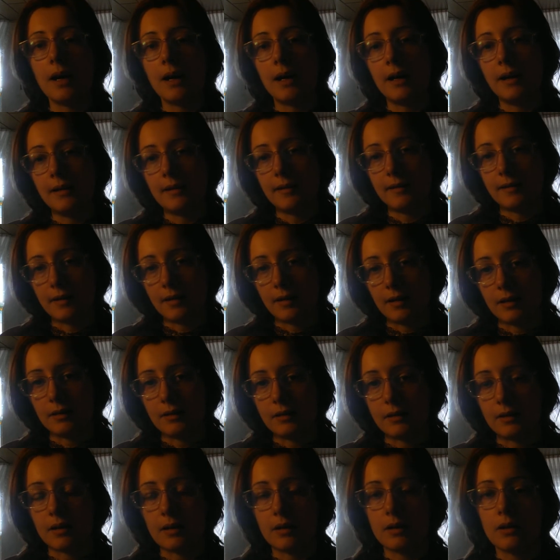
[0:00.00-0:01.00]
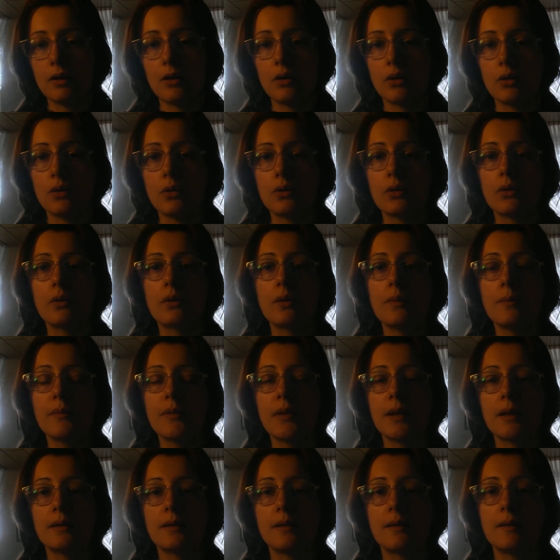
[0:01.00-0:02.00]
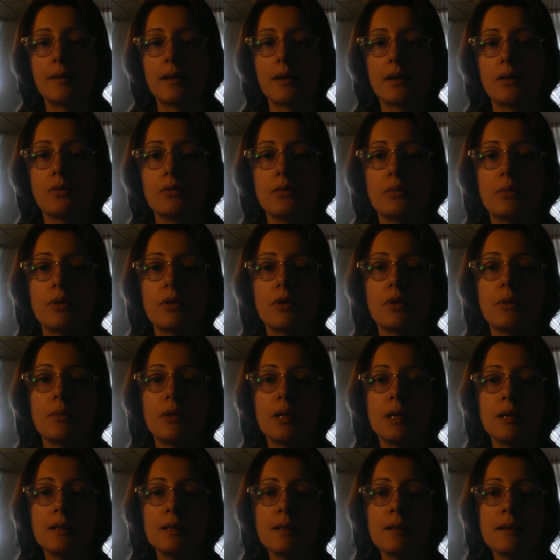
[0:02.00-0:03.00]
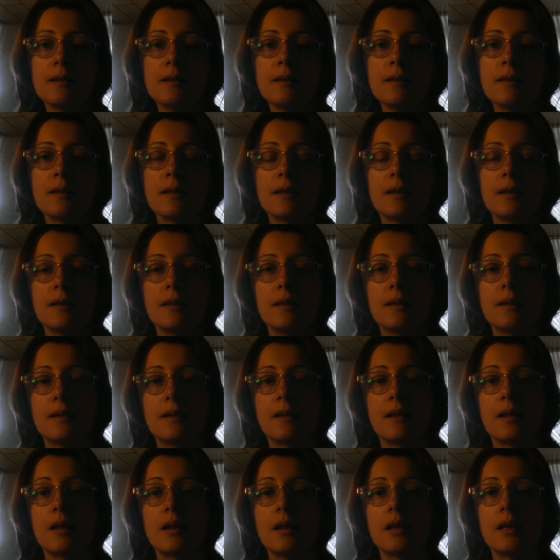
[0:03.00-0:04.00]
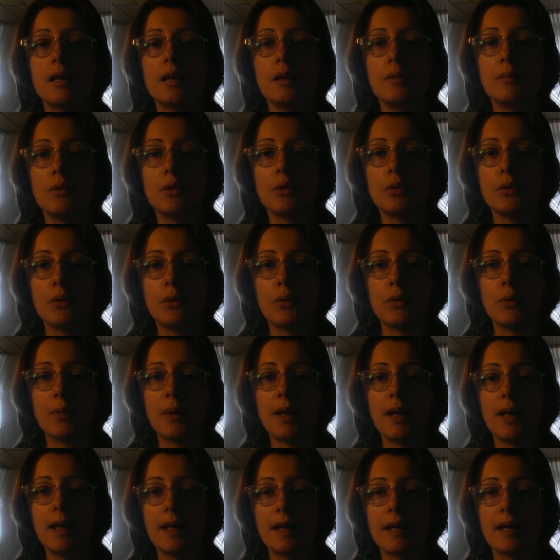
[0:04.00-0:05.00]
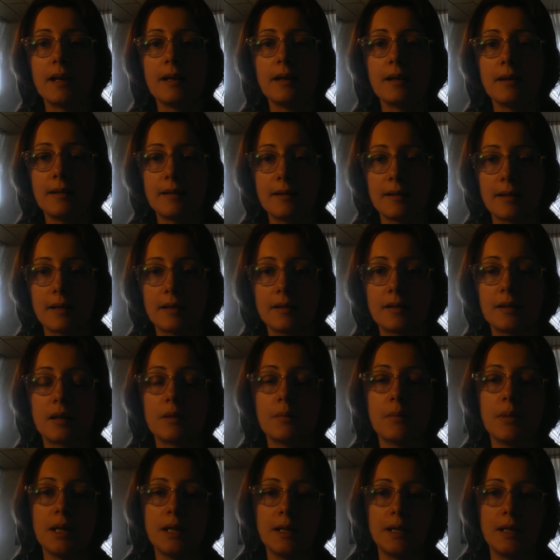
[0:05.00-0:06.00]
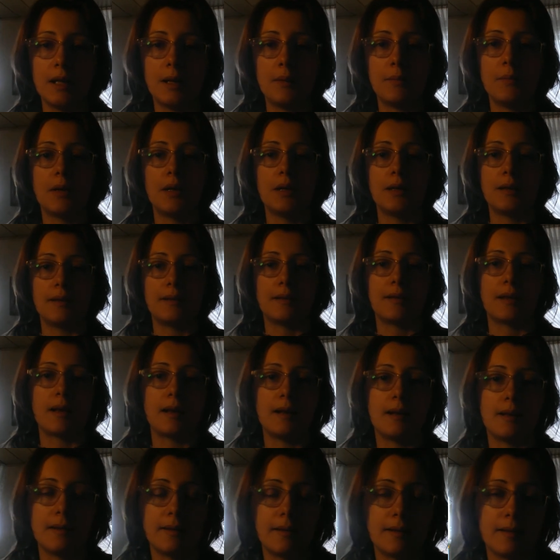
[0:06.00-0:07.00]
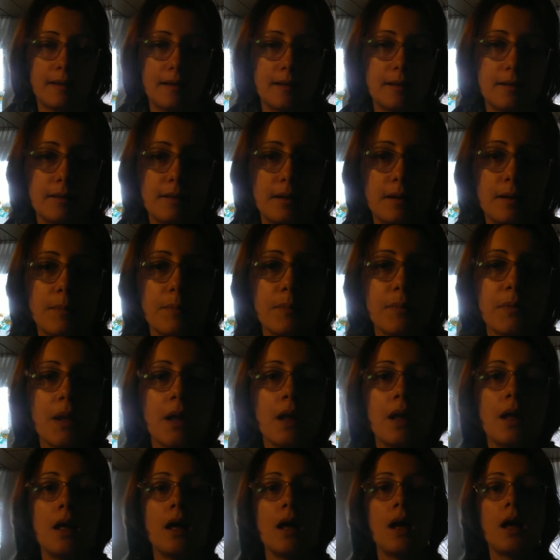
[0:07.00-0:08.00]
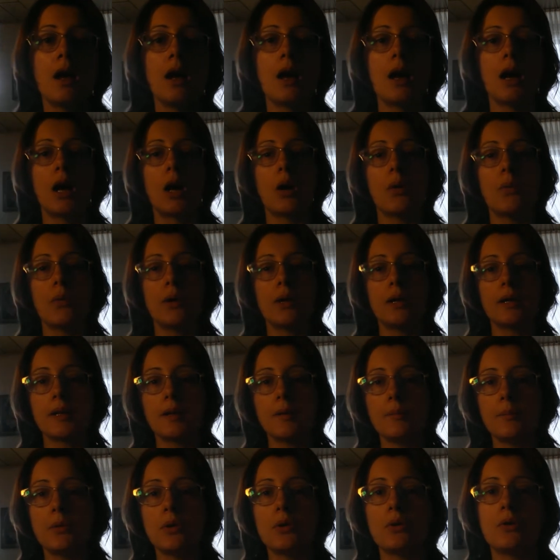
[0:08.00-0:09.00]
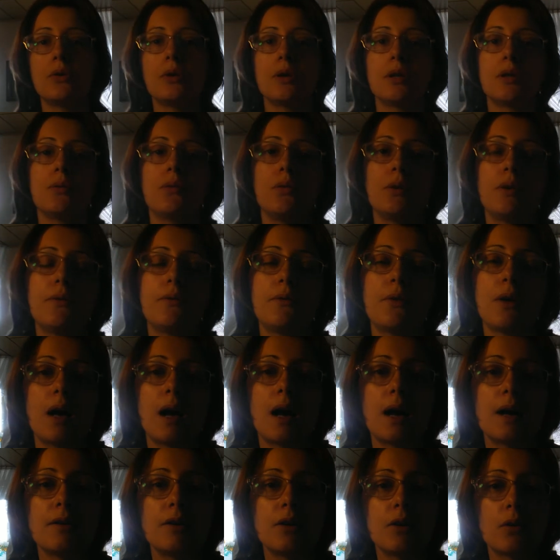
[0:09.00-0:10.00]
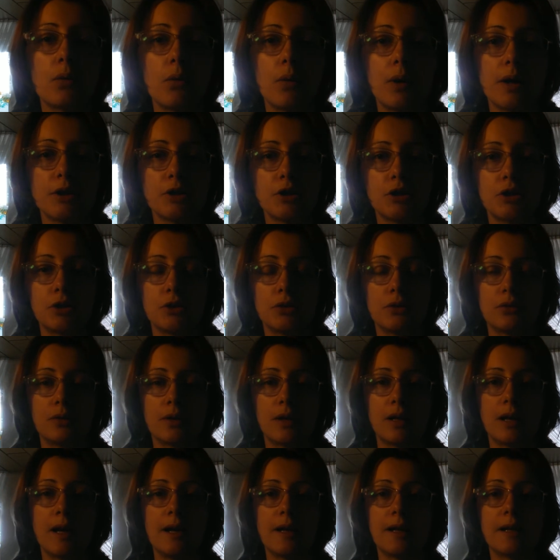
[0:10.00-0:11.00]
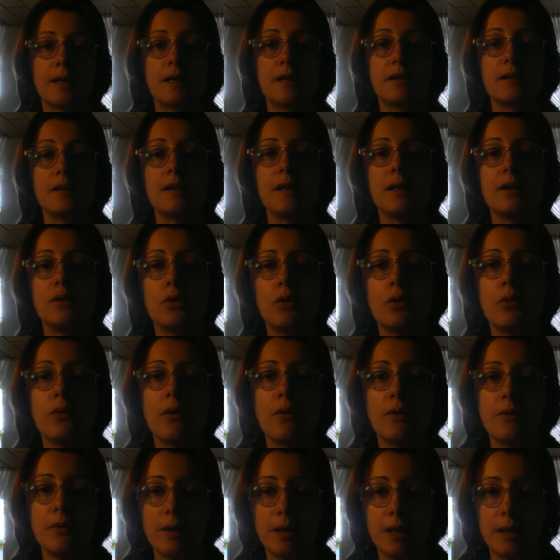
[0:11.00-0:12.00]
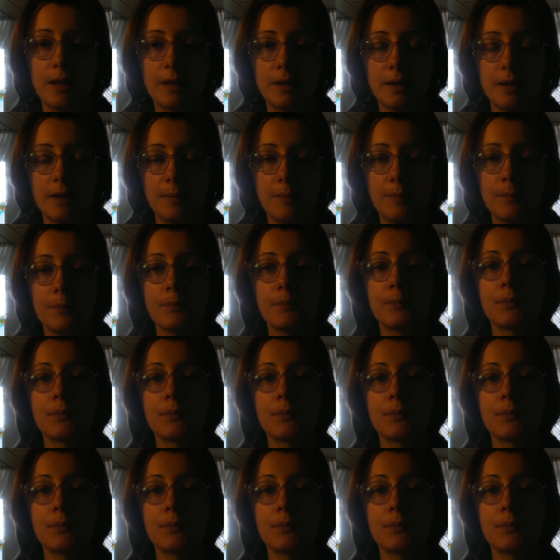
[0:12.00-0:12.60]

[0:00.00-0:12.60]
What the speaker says: Alessandra, or the second possibility is il mio nome è Alessandra, my name is Alessandra. I will keep going with other questions like da dove vieni?